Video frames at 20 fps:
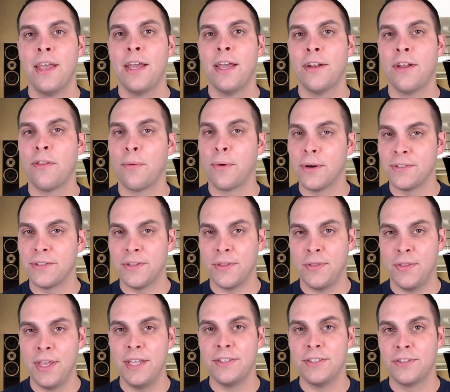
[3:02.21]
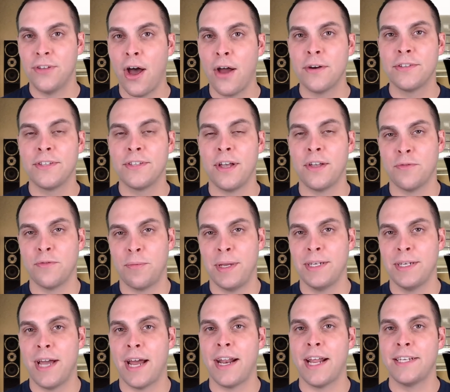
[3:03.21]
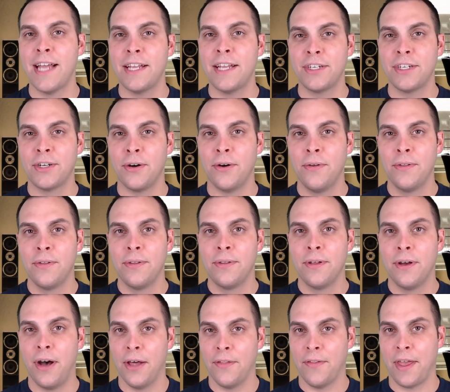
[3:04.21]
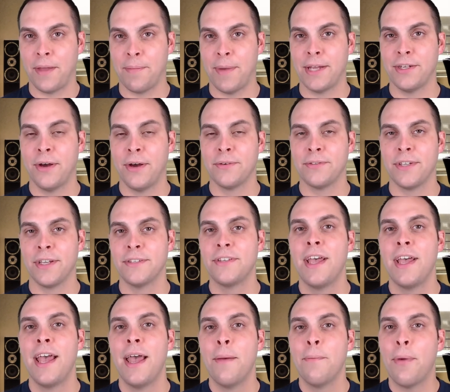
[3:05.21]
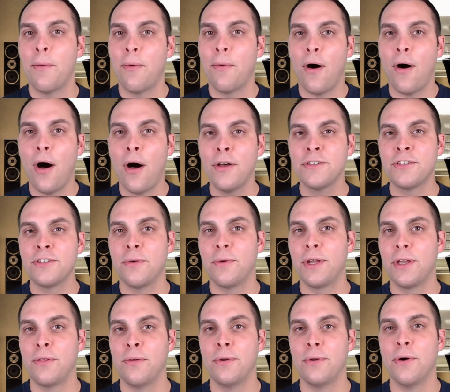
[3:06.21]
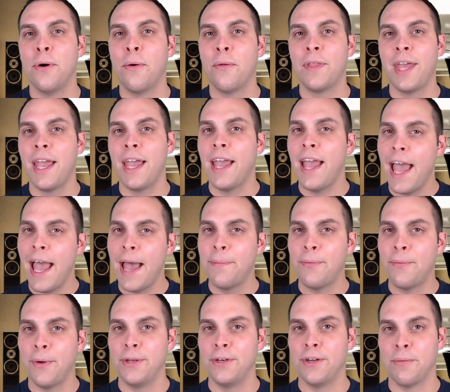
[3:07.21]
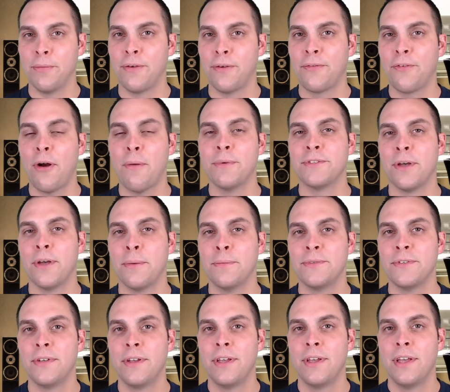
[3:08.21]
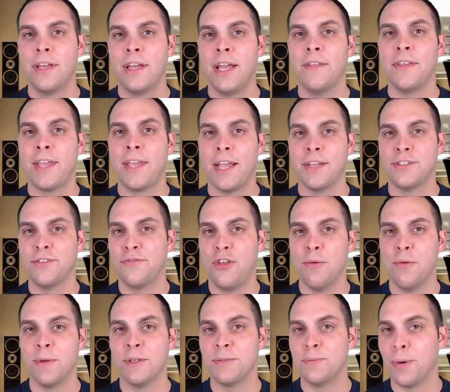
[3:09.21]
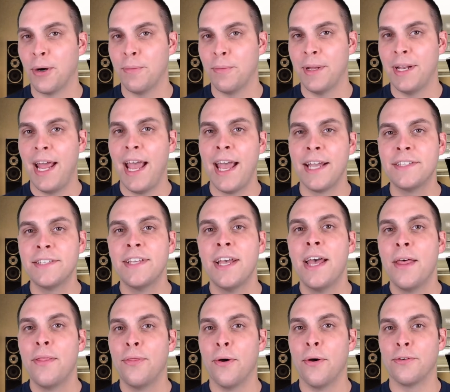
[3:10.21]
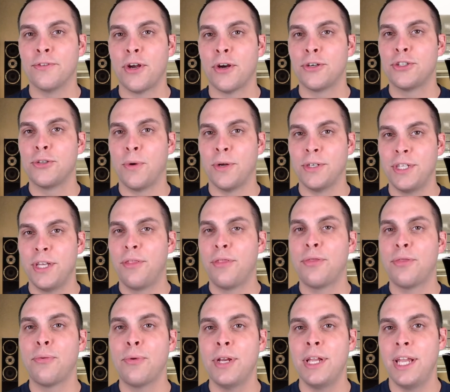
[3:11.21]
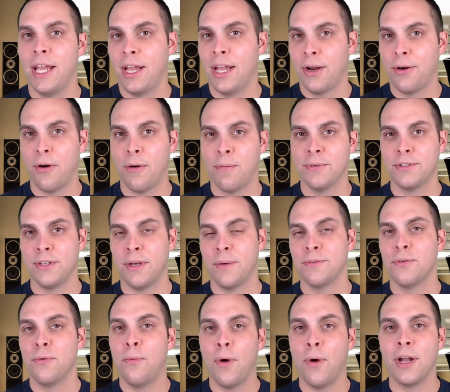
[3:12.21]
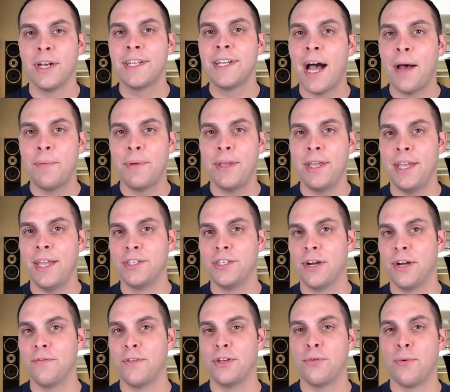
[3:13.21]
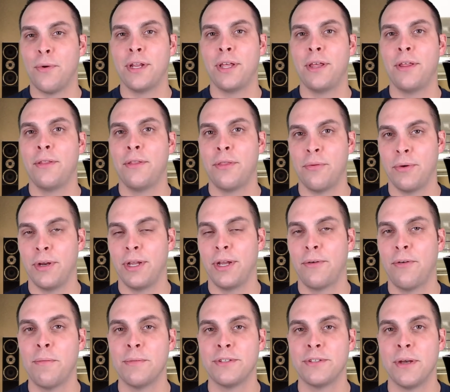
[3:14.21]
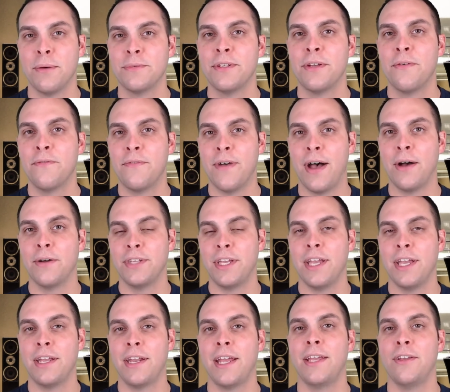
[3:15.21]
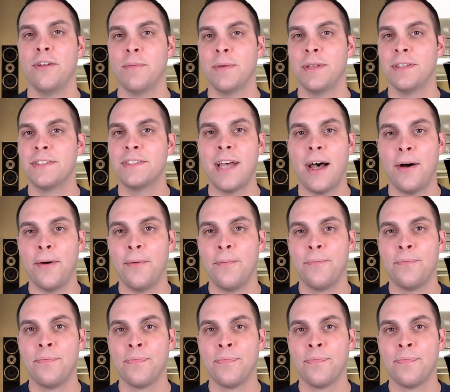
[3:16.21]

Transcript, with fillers: In other words, these daughter cells will be non-identical, unlike mitosis, but will also include only a haploid number of chromosomes. In the case of human sperm and eggs, those are 23 chromosomes, one copy each of the 23 chromosomes found in a human cell.